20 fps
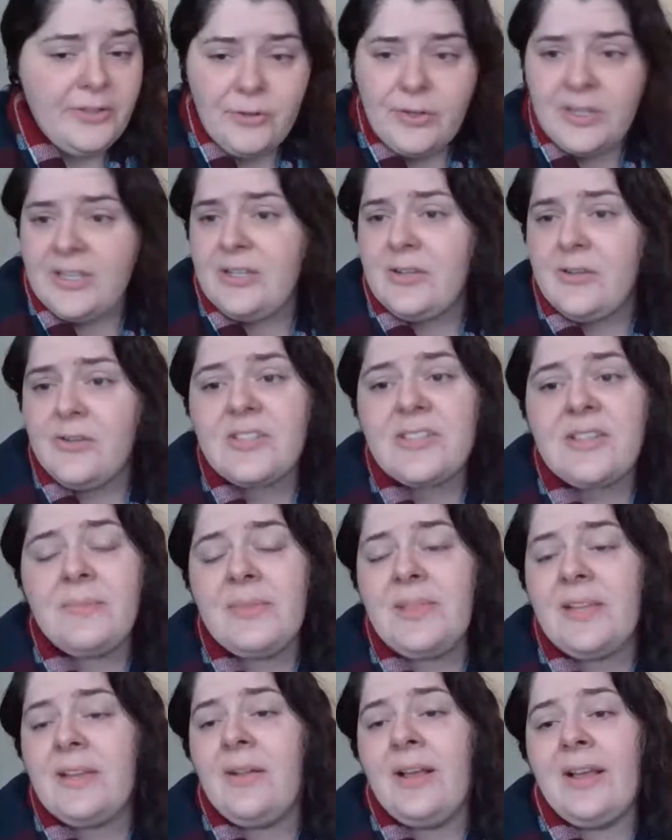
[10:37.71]
You can use
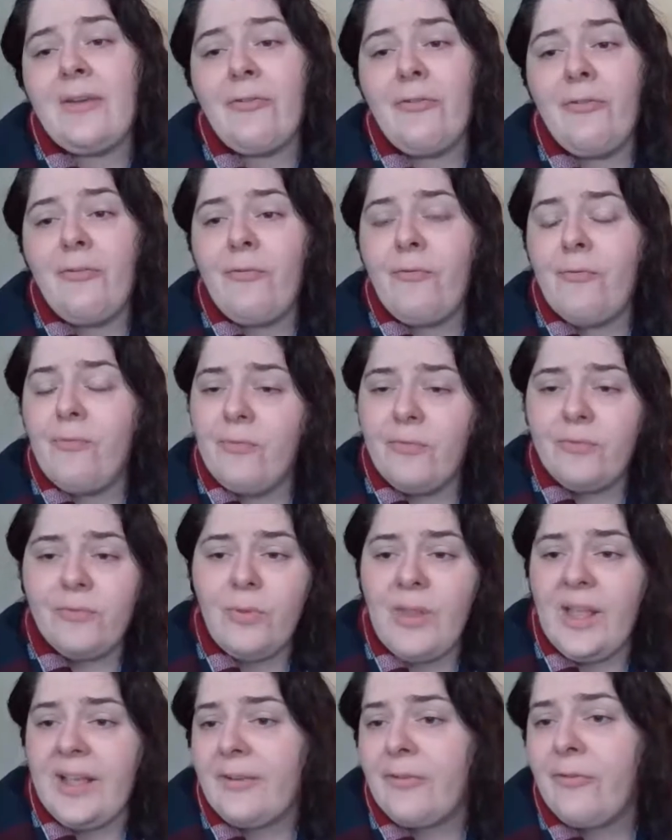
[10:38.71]
something like
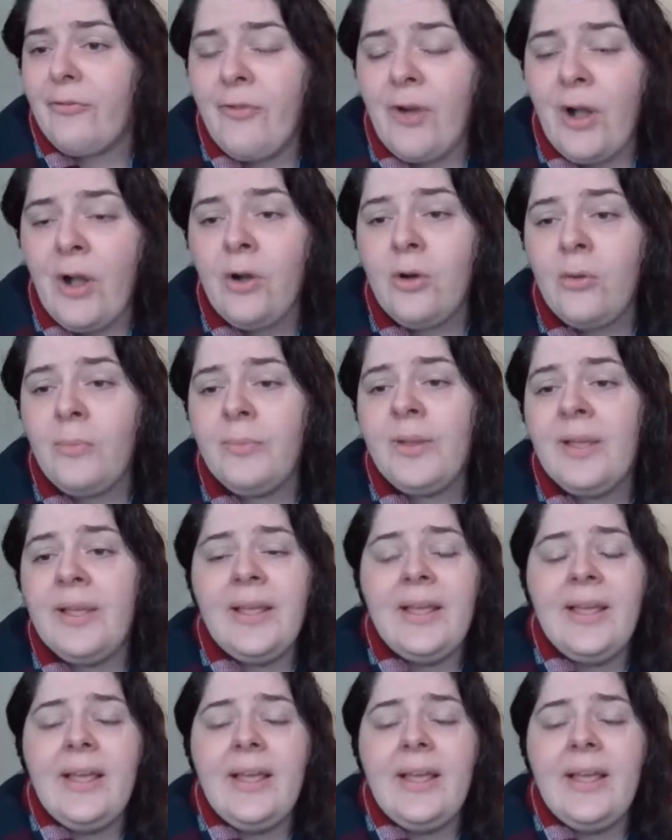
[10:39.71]
foam